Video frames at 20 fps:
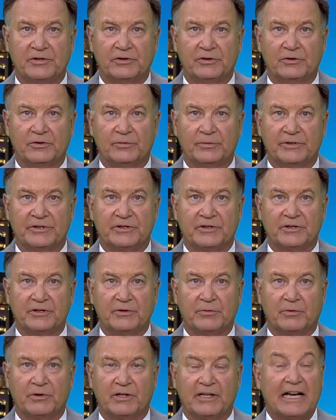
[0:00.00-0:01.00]
who return to
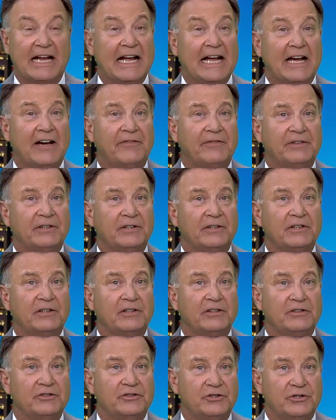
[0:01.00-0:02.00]
work
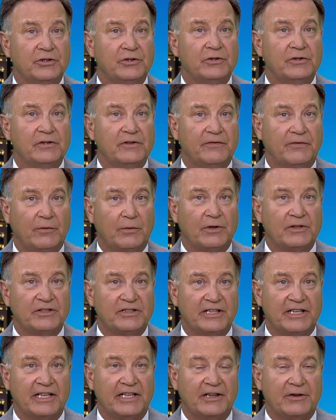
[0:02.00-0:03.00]
after June
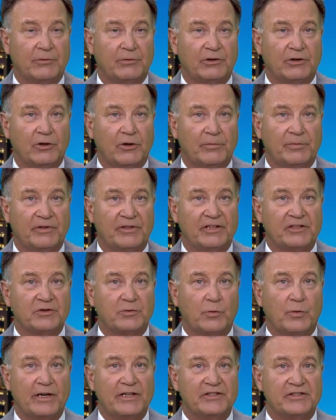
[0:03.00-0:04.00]
14th will open this
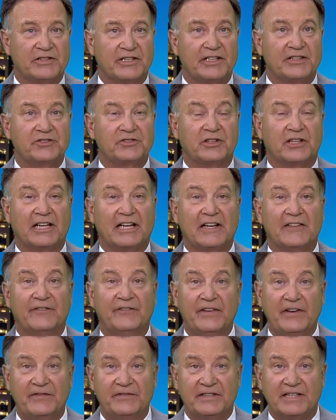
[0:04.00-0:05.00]
Wednesday, July
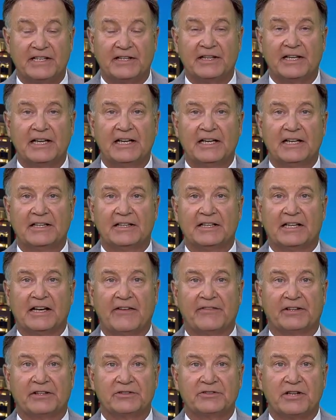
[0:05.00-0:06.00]
15th. The
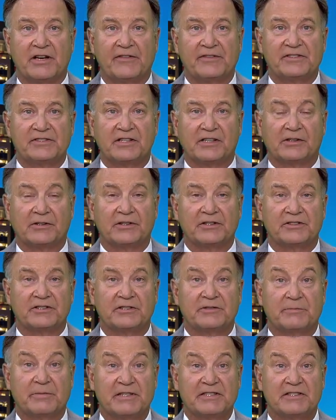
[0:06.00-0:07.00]
governor's office
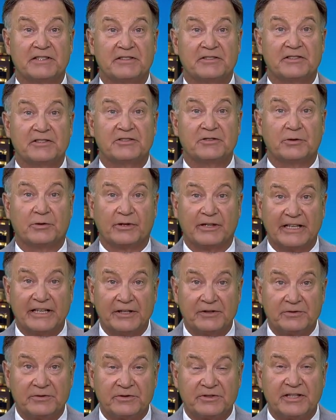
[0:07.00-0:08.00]
encourages businesses who are
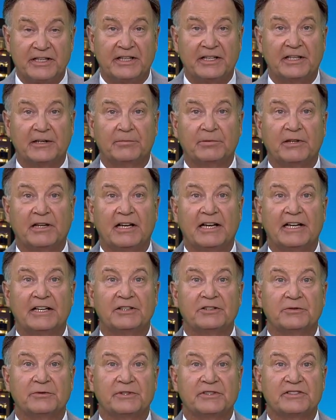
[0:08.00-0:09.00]
interested in applying
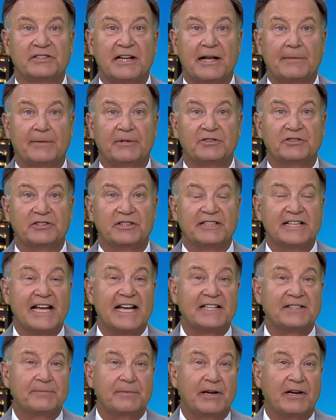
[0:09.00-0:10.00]
to establish a
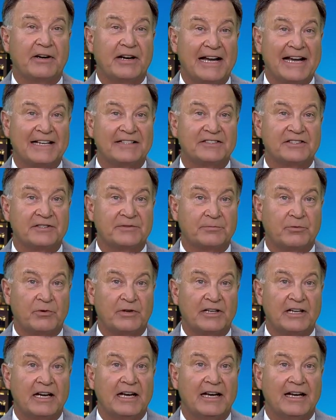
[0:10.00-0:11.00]
taxpayer access
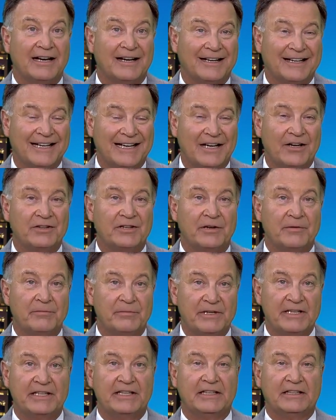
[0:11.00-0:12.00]
point account
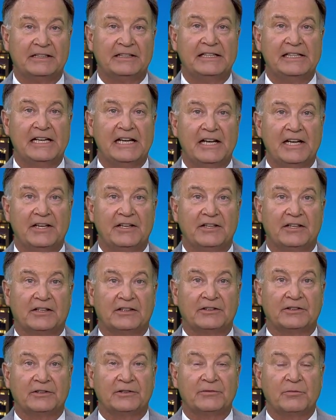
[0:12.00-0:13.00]
immediately. You
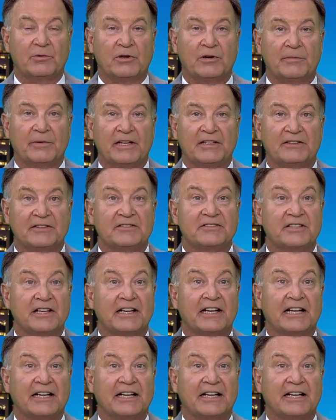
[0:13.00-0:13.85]
can learn more about this at